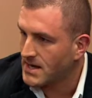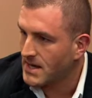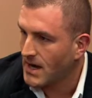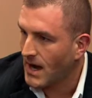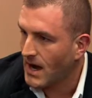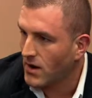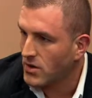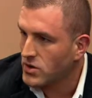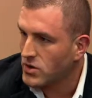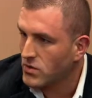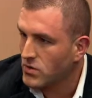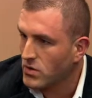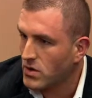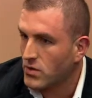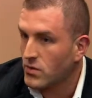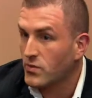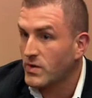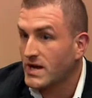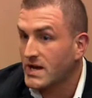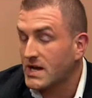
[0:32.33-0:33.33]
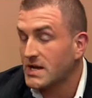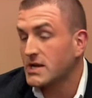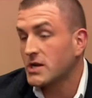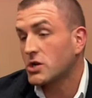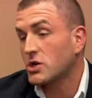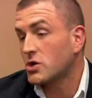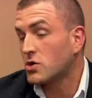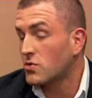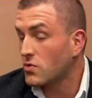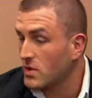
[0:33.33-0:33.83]
How do you really
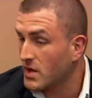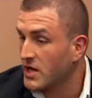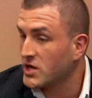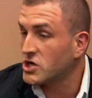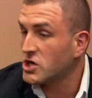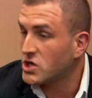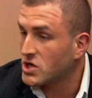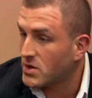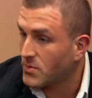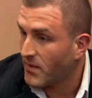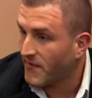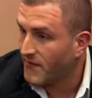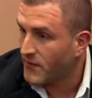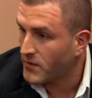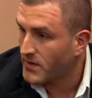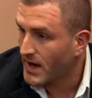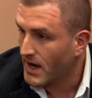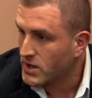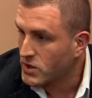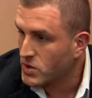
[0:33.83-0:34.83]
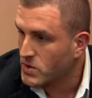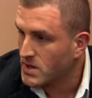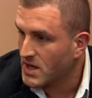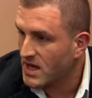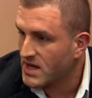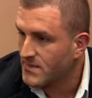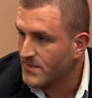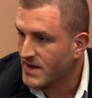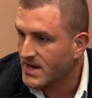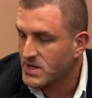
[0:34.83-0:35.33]
recondition your relationship with food and
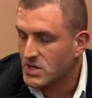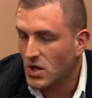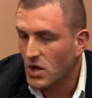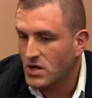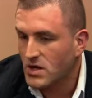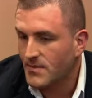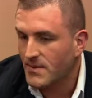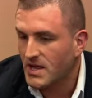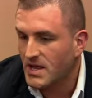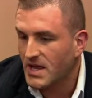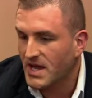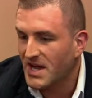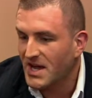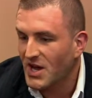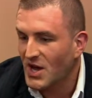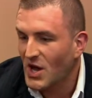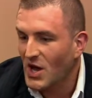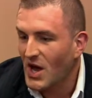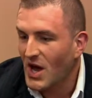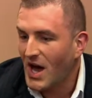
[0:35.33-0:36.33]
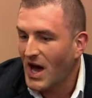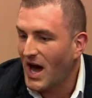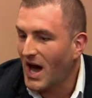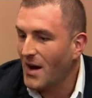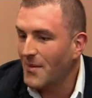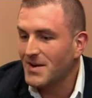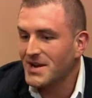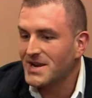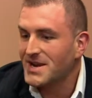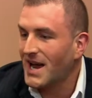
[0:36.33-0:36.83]
exercise? Because ultimately, how
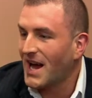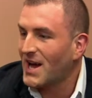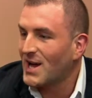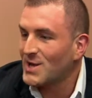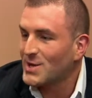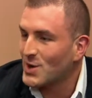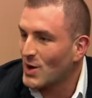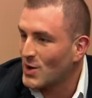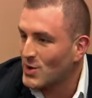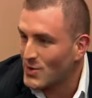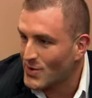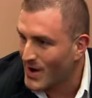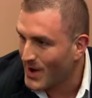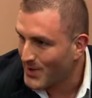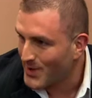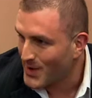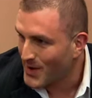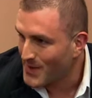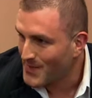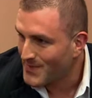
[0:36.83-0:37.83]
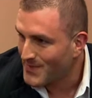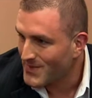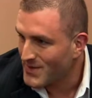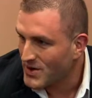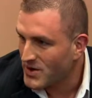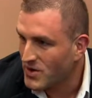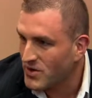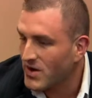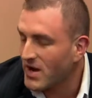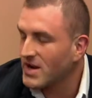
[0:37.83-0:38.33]
many diets are there out there? You
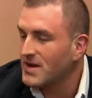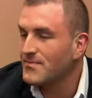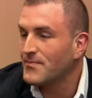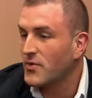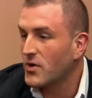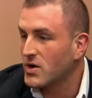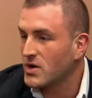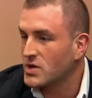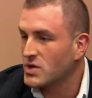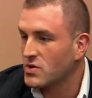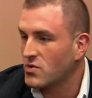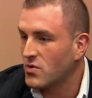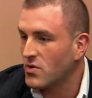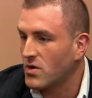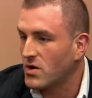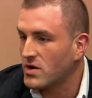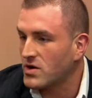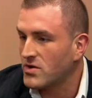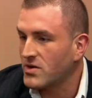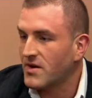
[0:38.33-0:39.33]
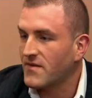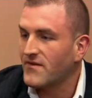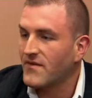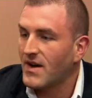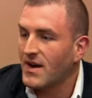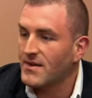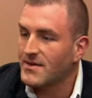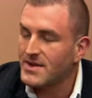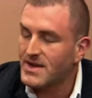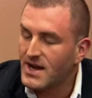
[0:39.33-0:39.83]
go to any bookstore and you can
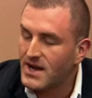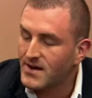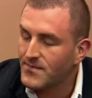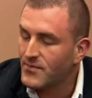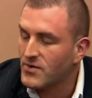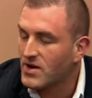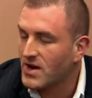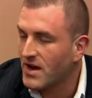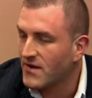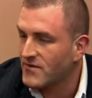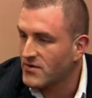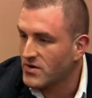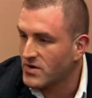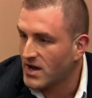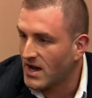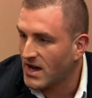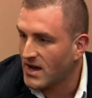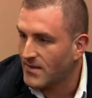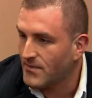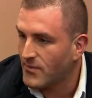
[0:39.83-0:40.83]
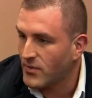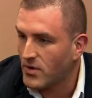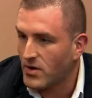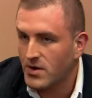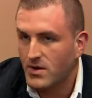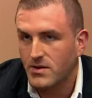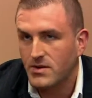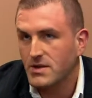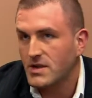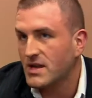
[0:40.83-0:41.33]
find diet book after diet book,
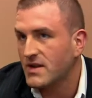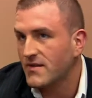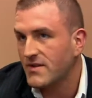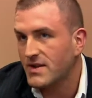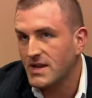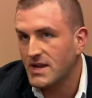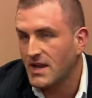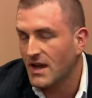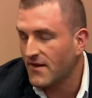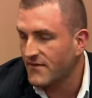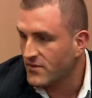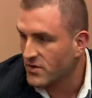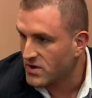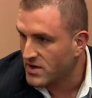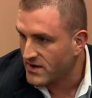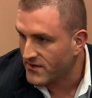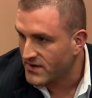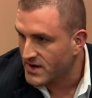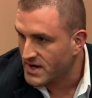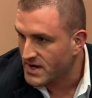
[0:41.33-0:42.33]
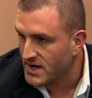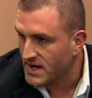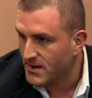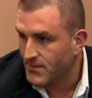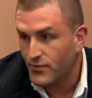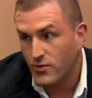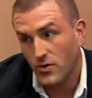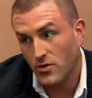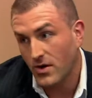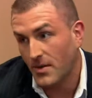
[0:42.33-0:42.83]
DVD after DVD,
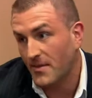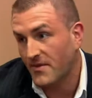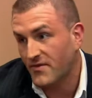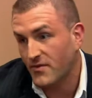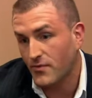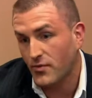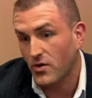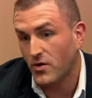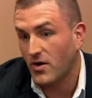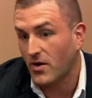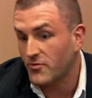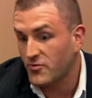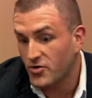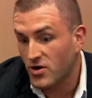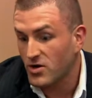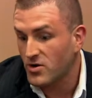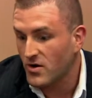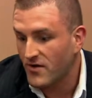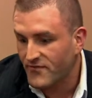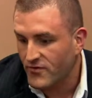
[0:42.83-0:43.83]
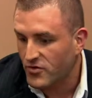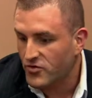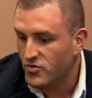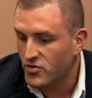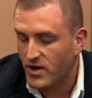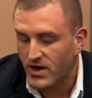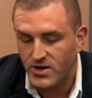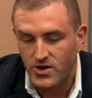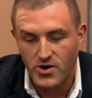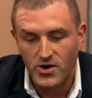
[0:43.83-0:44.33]
program after program, trainer after
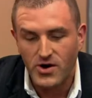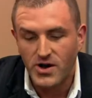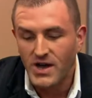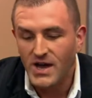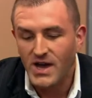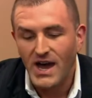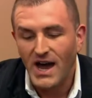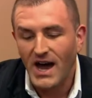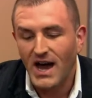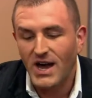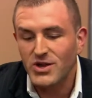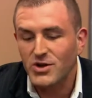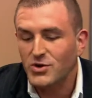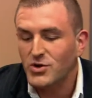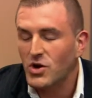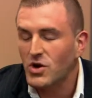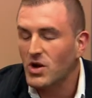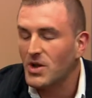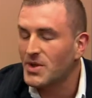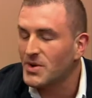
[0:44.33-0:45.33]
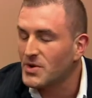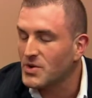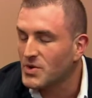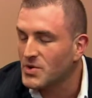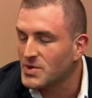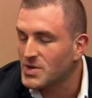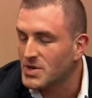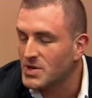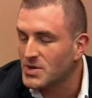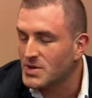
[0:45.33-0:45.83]
trainer. You turn on the
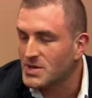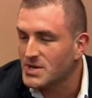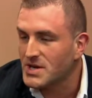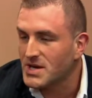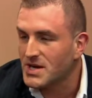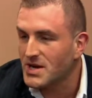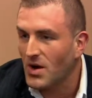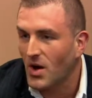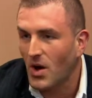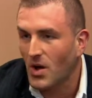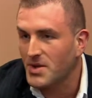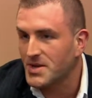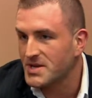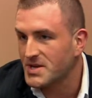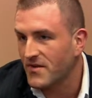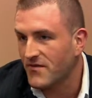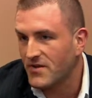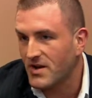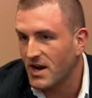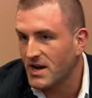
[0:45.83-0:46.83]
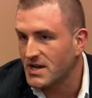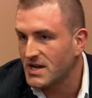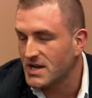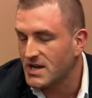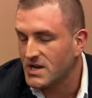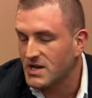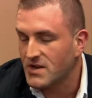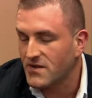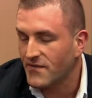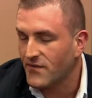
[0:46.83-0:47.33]
news and you see all these different
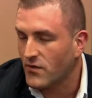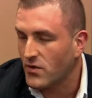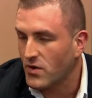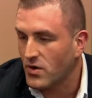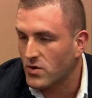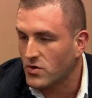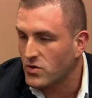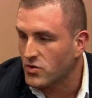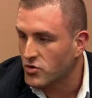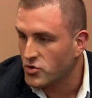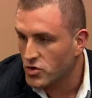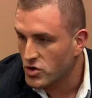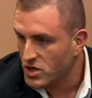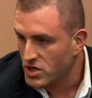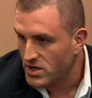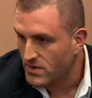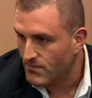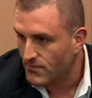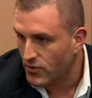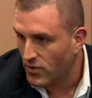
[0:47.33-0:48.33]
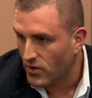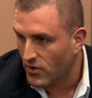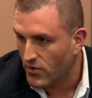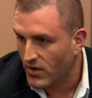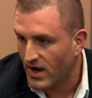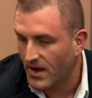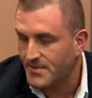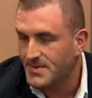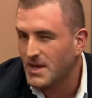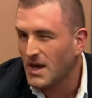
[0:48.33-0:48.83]
ideas for nutrition
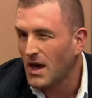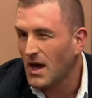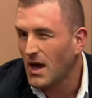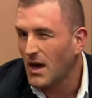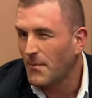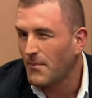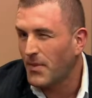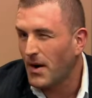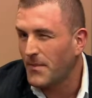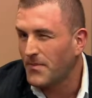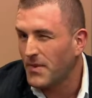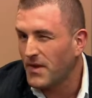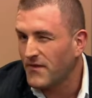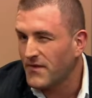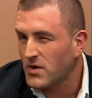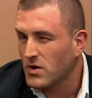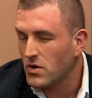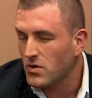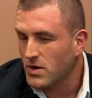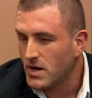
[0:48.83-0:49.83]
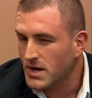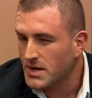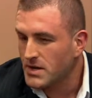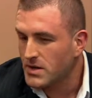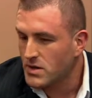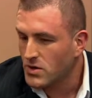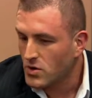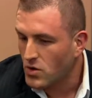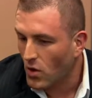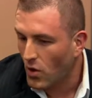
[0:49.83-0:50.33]
programs. But if you don't get to
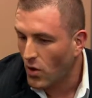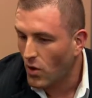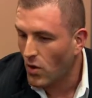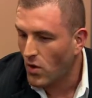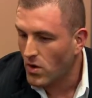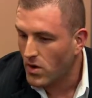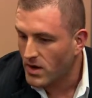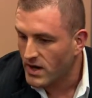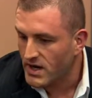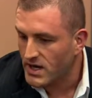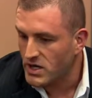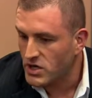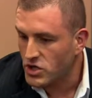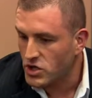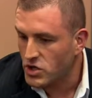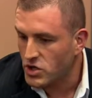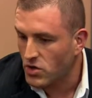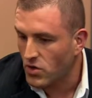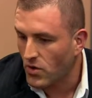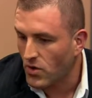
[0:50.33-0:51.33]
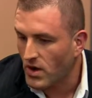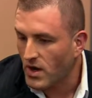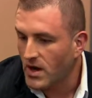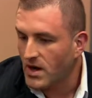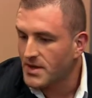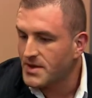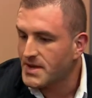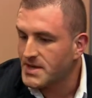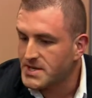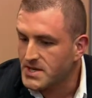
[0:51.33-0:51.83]
the core issue,
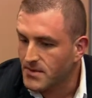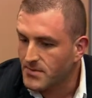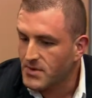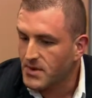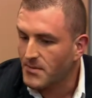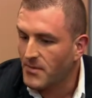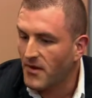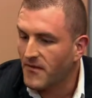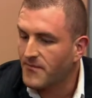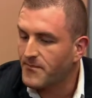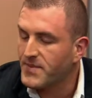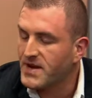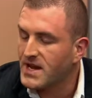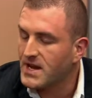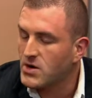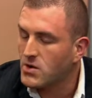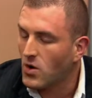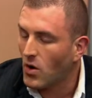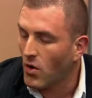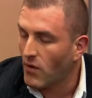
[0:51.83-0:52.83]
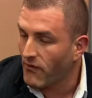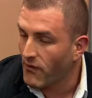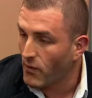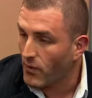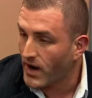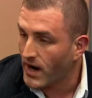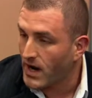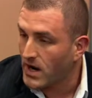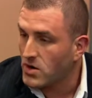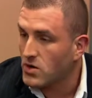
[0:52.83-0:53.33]
the symptom of being
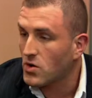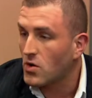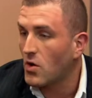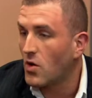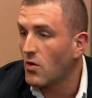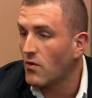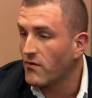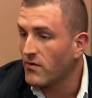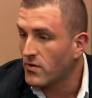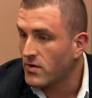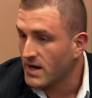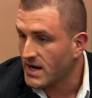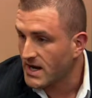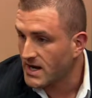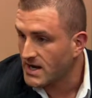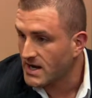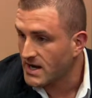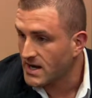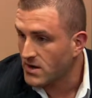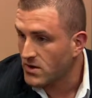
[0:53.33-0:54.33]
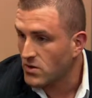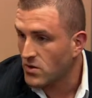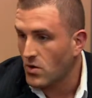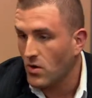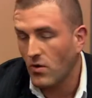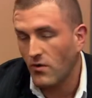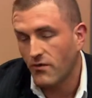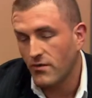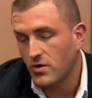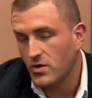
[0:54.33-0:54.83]
overweight or overeating or
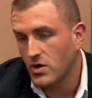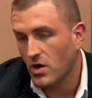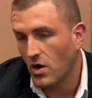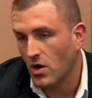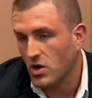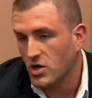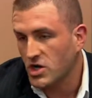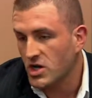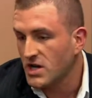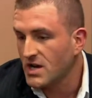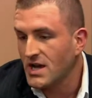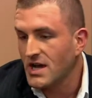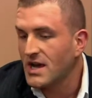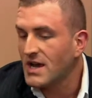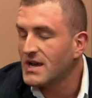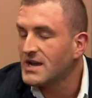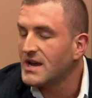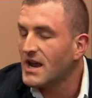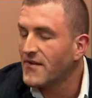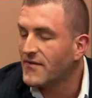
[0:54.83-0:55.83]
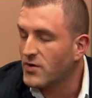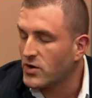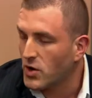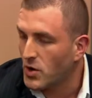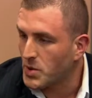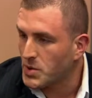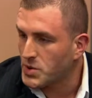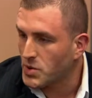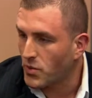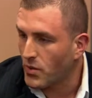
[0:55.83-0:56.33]
overindulging never
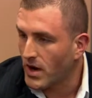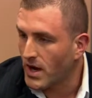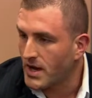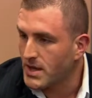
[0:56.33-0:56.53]
goes away.